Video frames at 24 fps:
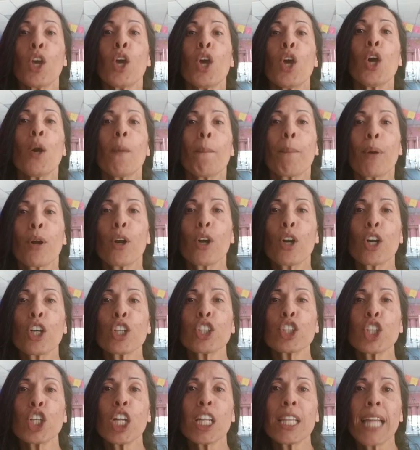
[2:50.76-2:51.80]

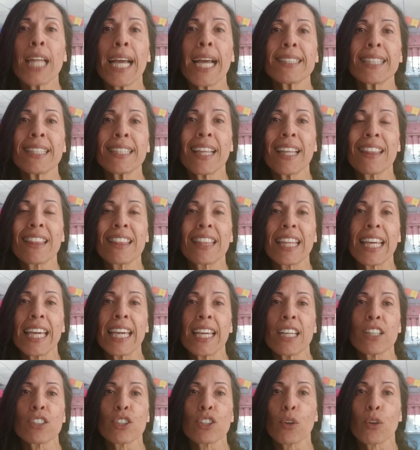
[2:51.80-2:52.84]
personalizing the
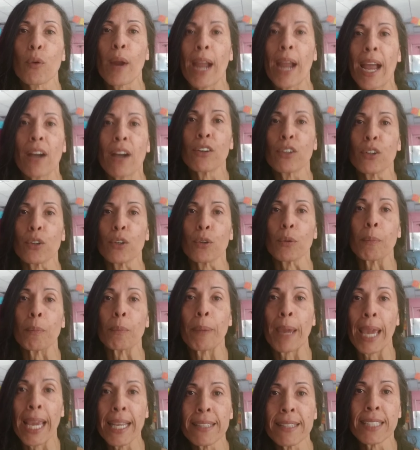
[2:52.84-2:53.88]
things around you.
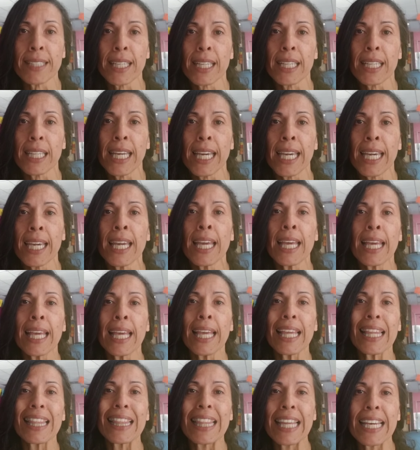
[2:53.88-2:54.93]
Basically,
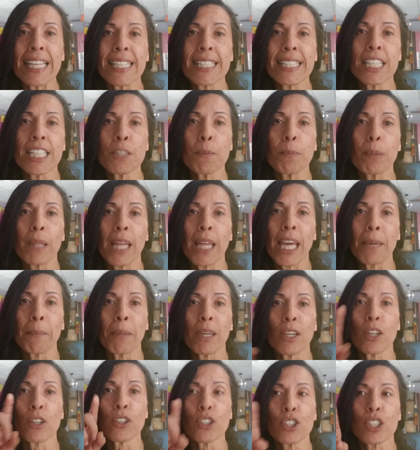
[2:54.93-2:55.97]
this is blaming
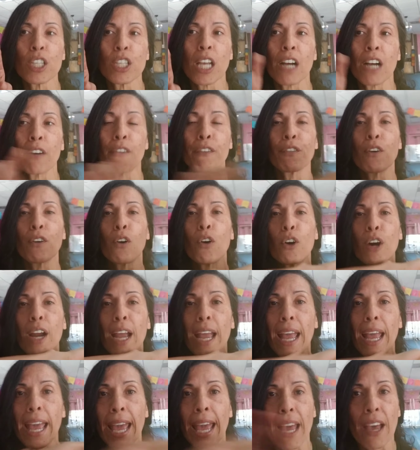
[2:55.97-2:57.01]
yourself for
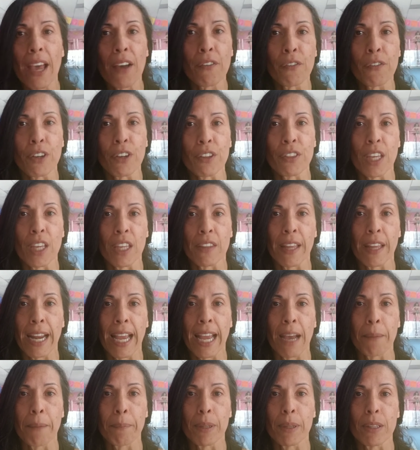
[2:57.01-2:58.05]
everything that
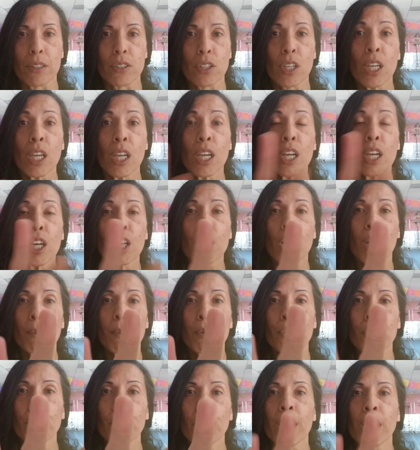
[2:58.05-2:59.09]
happens. Number
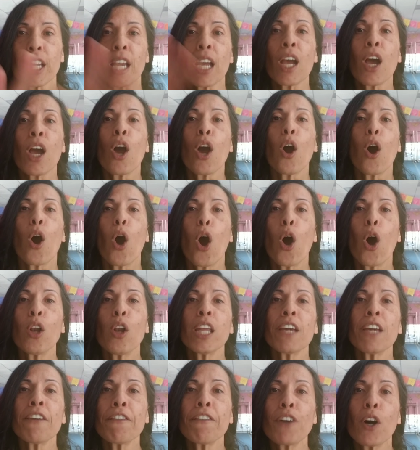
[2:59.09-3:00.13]
three,
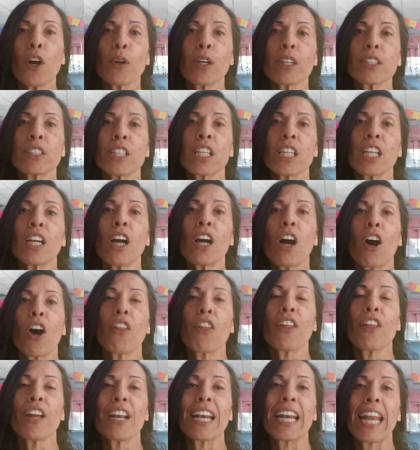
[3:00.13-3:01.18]
only focusing on
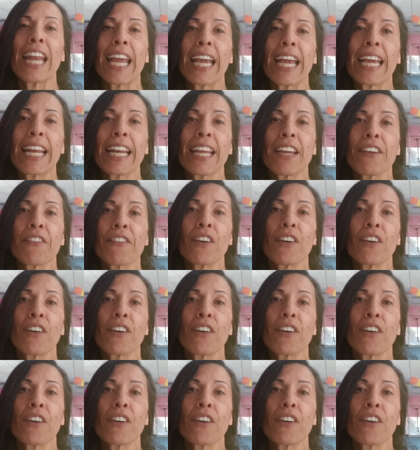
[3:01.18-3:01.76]
the negative